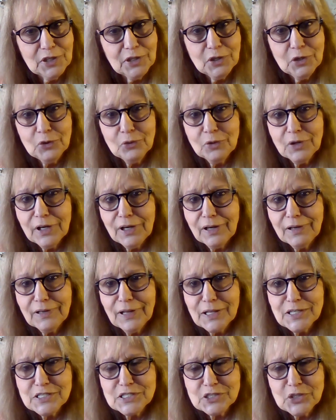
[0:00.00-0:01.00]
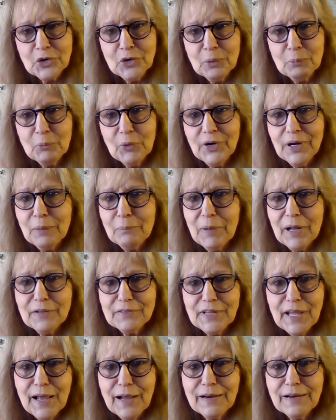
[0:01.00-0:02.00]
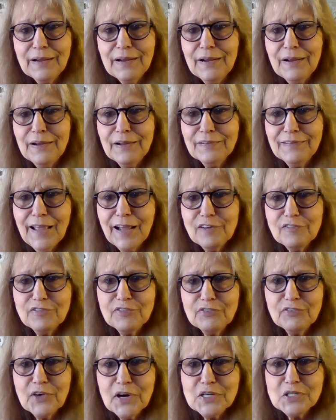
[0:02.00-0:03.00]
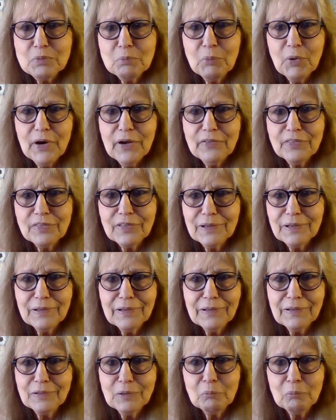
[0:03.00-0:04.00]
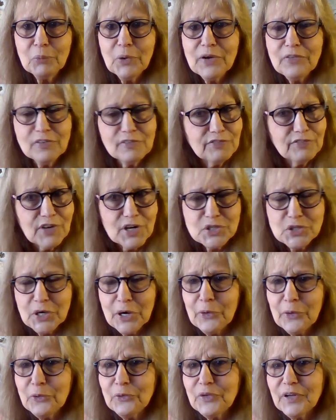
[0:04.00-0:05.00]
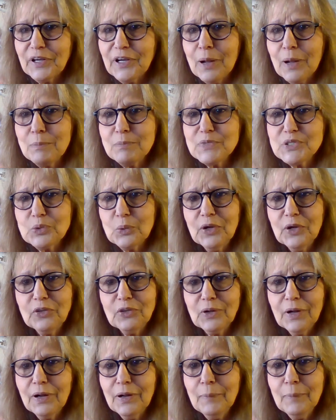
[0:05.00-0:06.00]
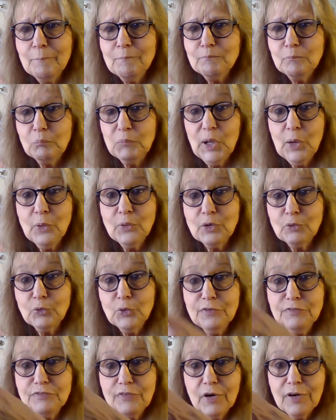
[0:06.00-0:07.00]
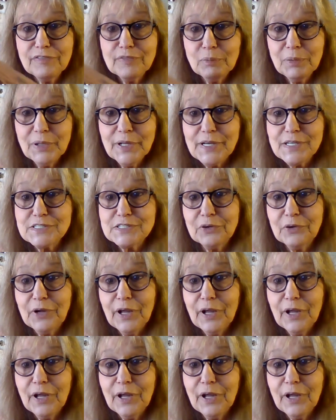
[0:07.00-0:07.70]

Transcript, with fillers: that you need. It's going to bring about that that fresh breath, the breath of fresh air that comes with um, blowing the roof off the place.